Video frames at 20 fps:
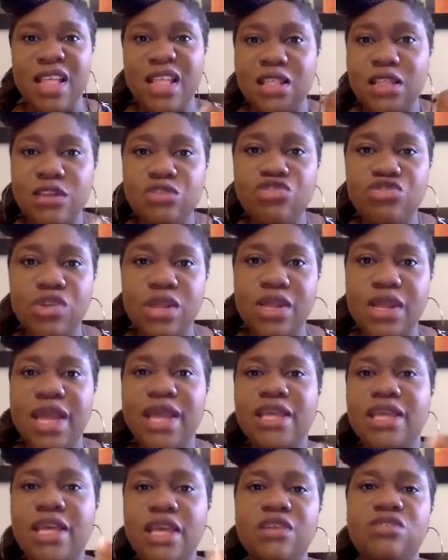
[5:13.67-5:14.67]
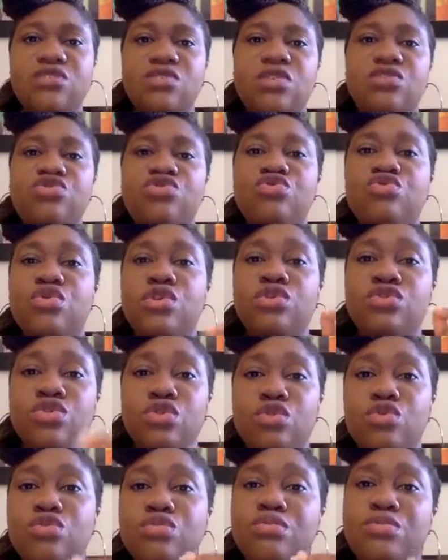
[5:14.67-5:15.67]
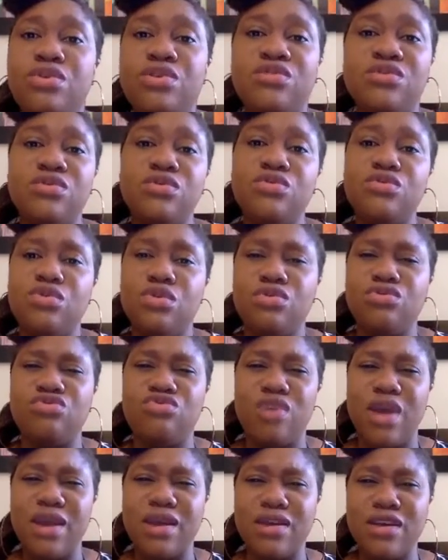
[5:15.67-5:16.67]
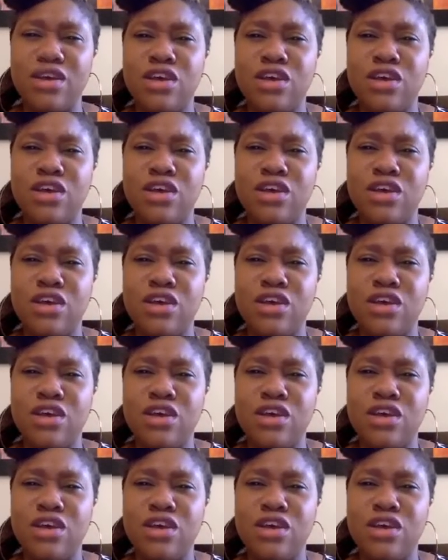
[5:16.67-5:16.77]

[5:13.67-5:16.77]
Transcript: literally, and kickstart you on your own personal growth track.